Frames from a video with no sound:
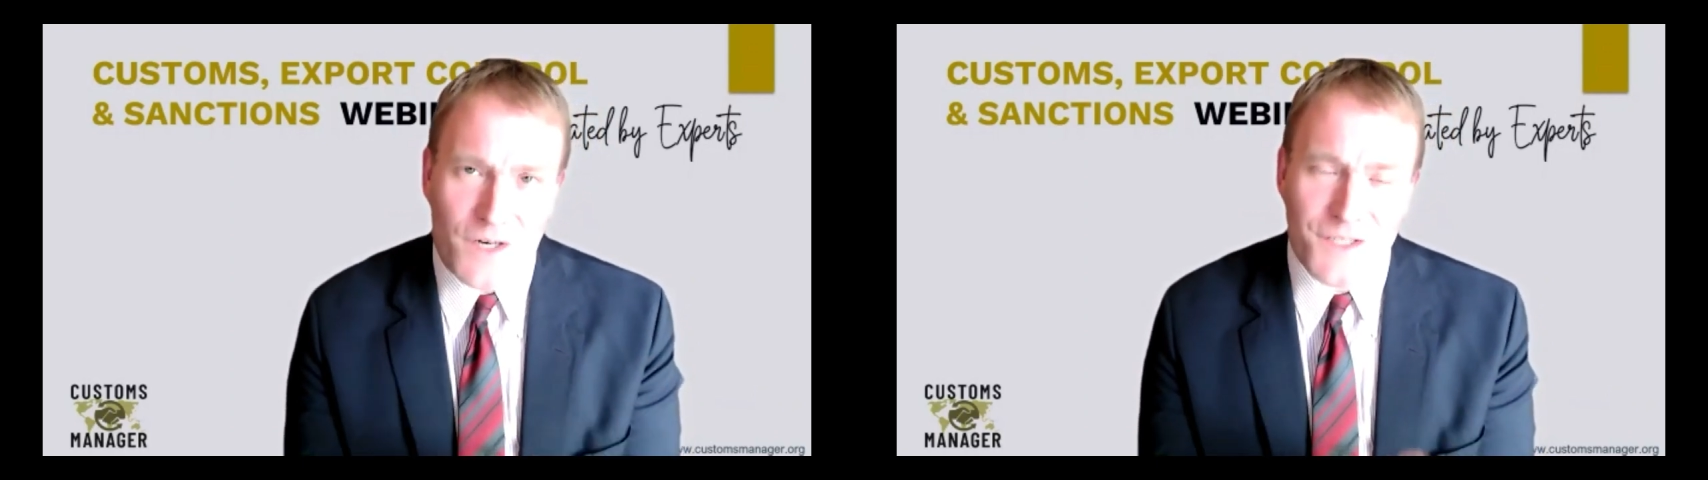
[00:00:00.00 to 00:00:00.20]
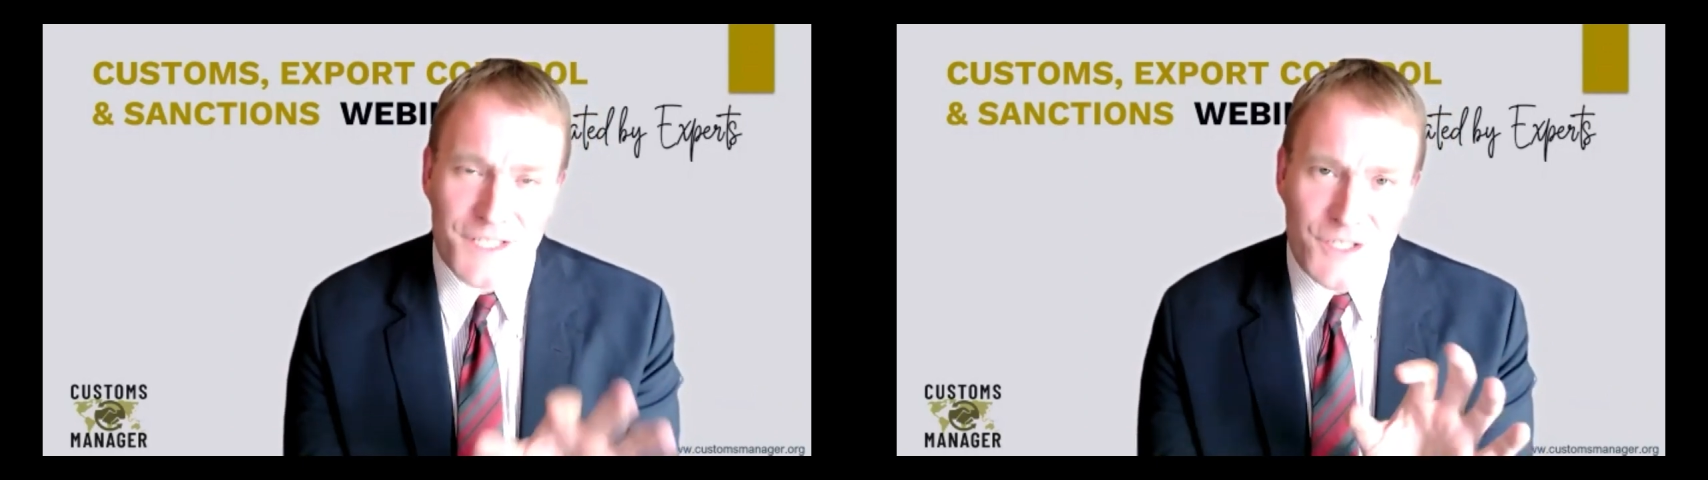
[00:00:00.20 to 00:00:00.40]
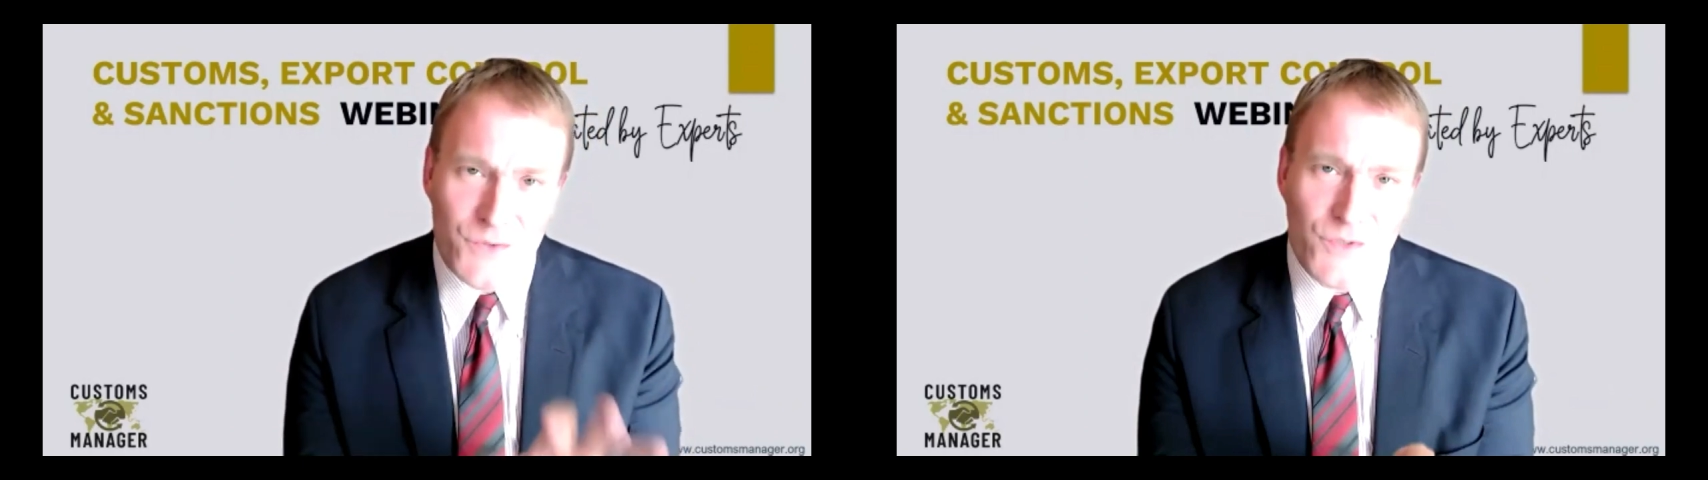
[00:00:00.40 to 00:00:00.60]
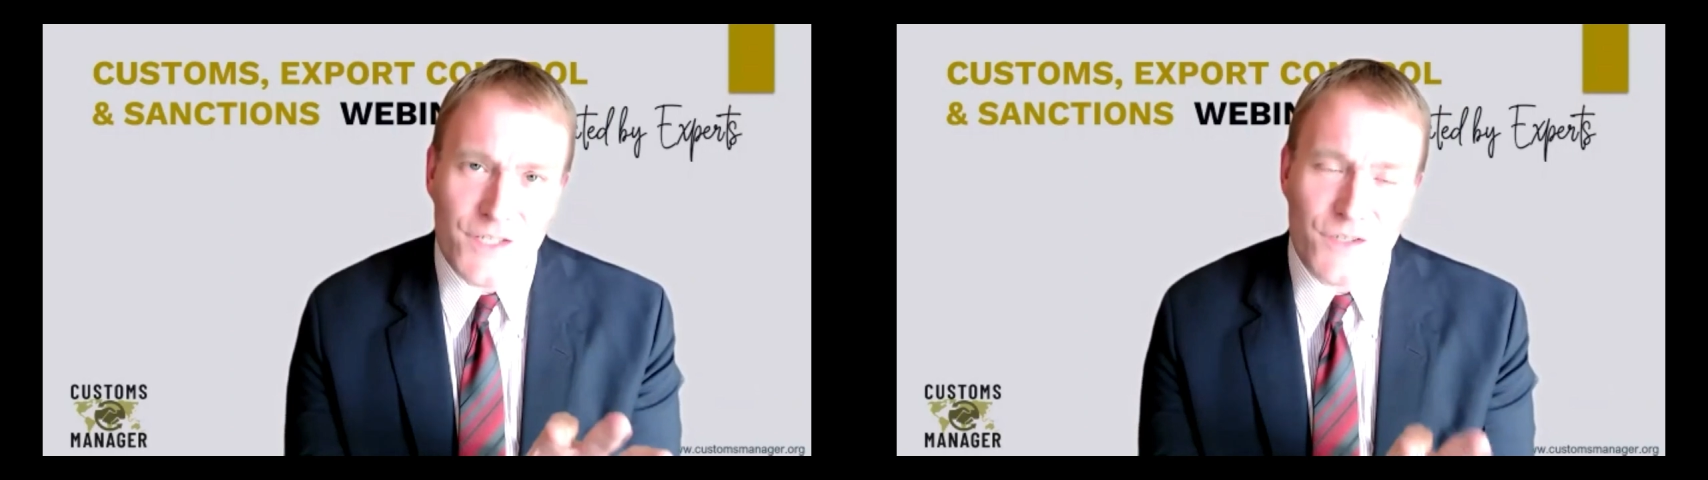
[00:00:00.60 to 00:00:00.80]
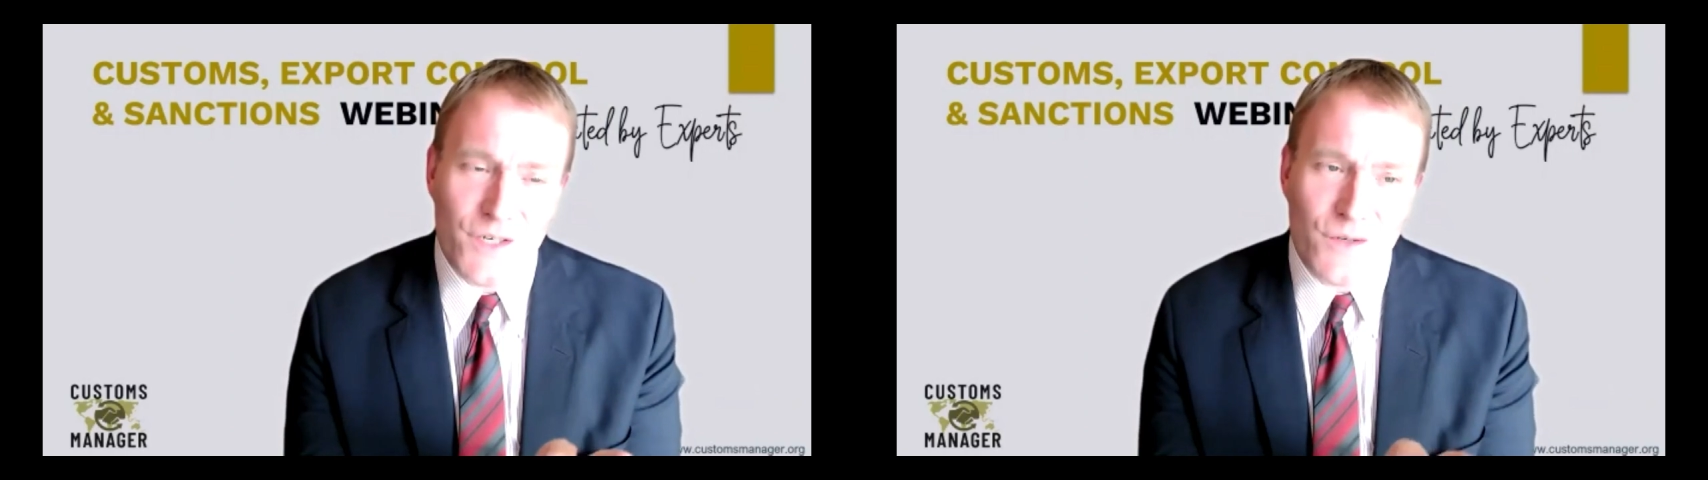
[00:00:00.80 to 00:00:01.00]
parts that you
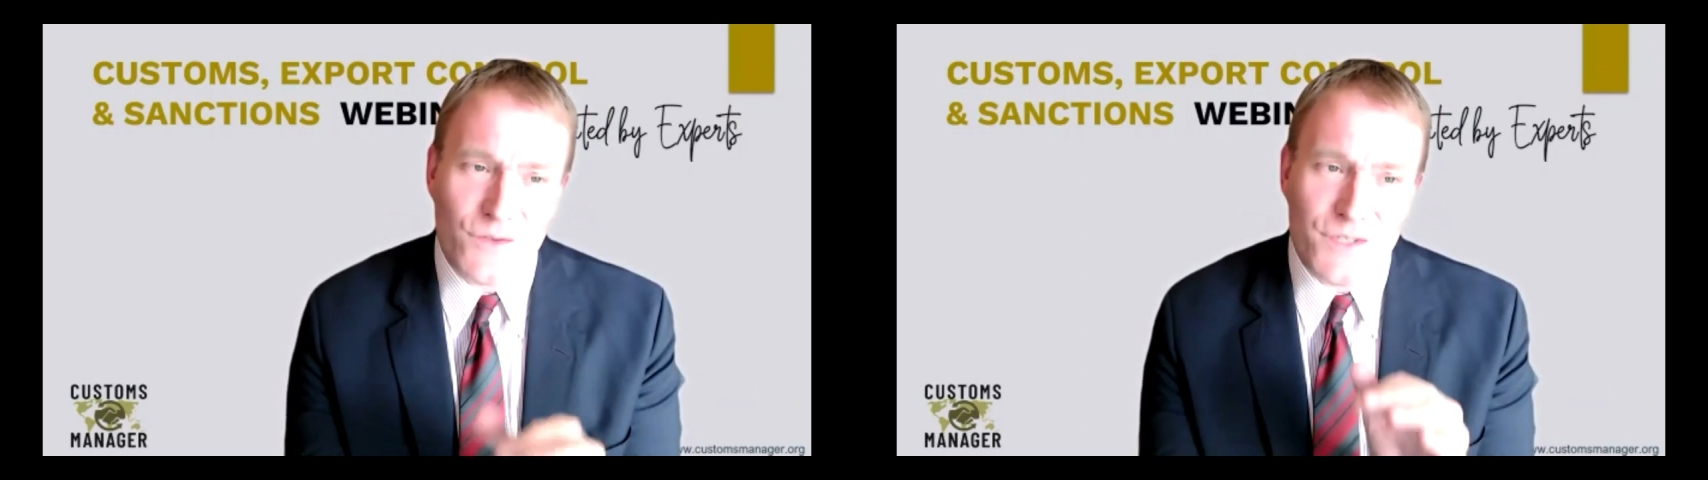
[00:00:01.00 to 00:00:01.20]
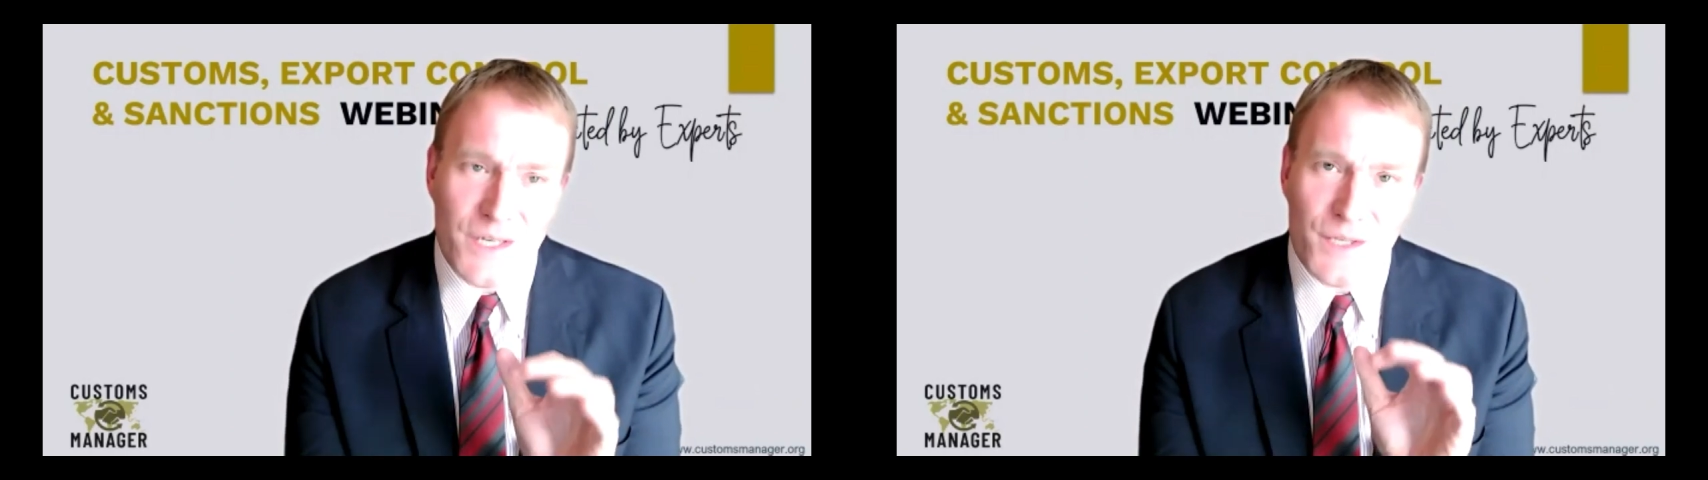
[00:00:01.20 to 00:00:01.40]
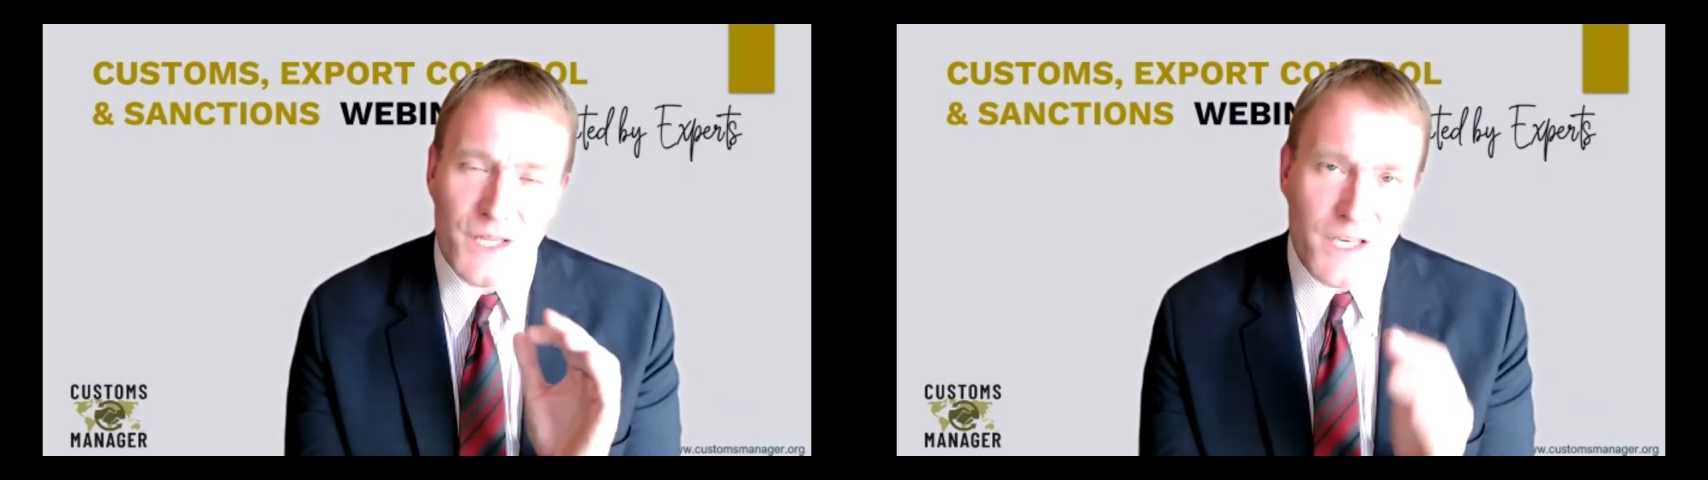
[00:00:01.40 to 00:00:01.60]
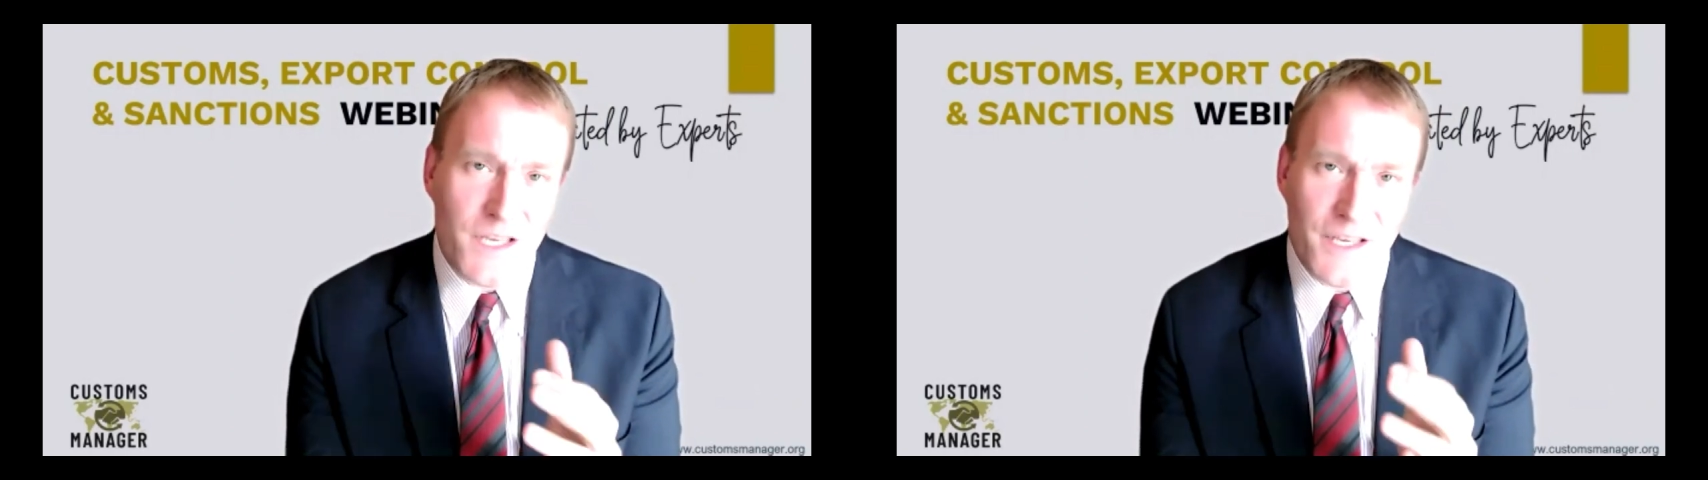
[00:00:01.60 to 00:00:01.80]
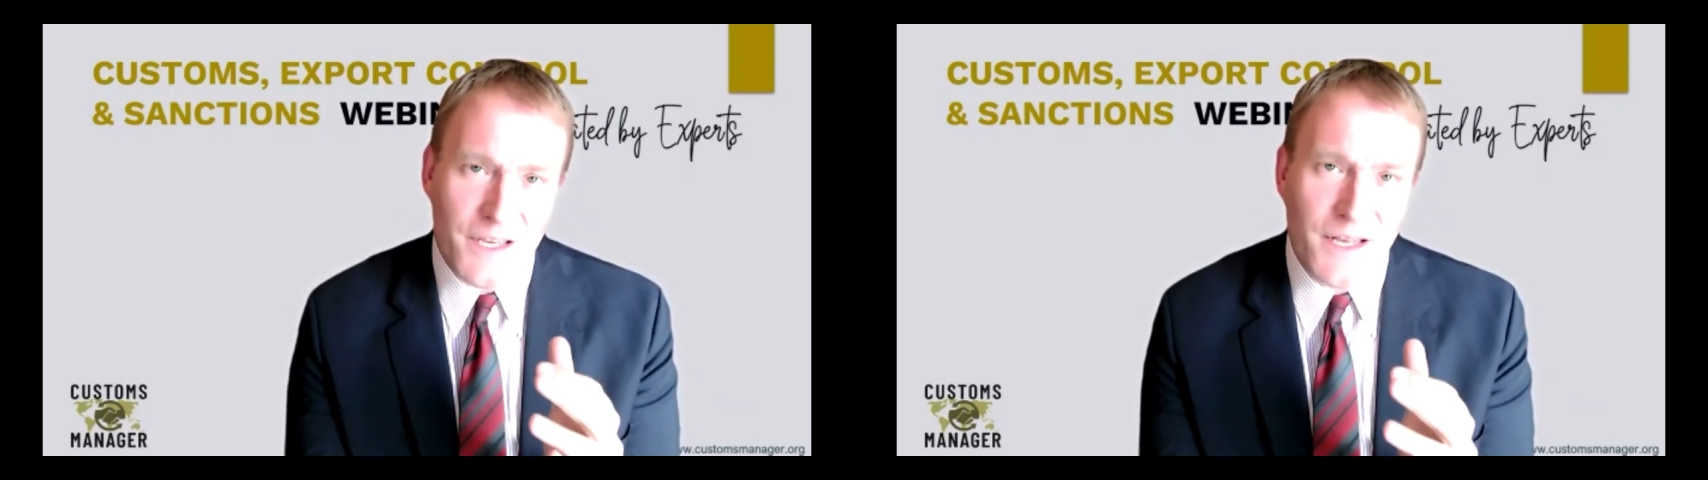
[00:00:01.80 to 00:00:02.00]
need to know to start
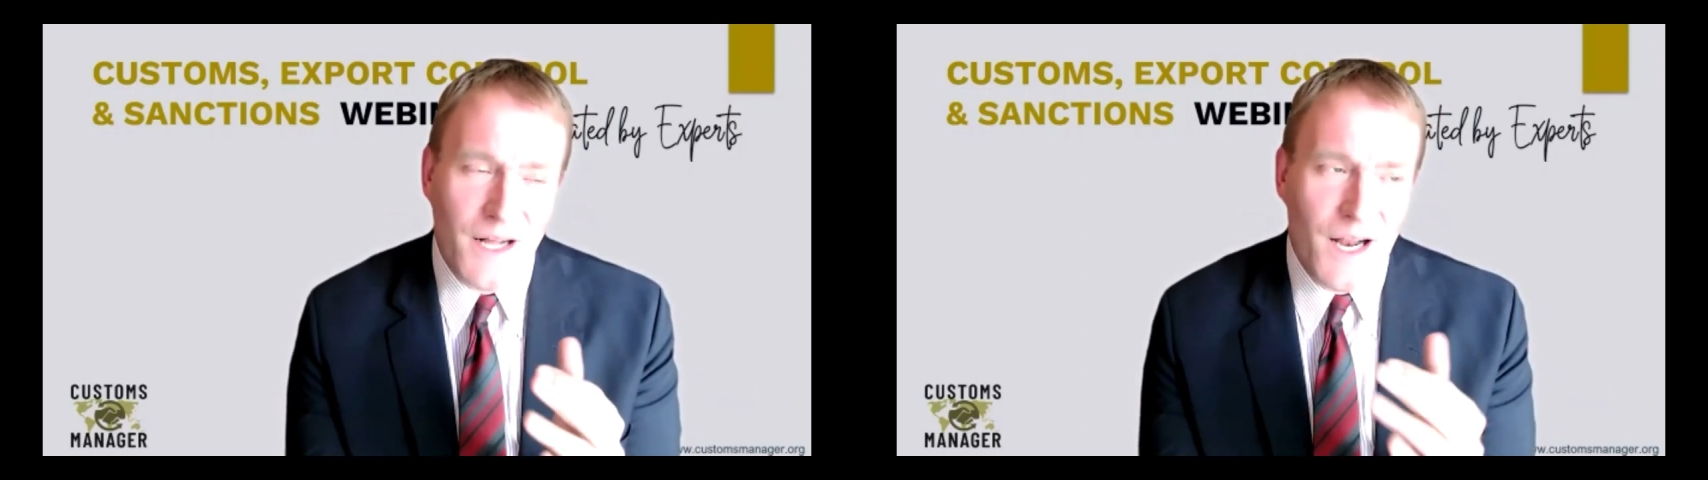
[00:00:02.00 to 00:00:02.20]
thinking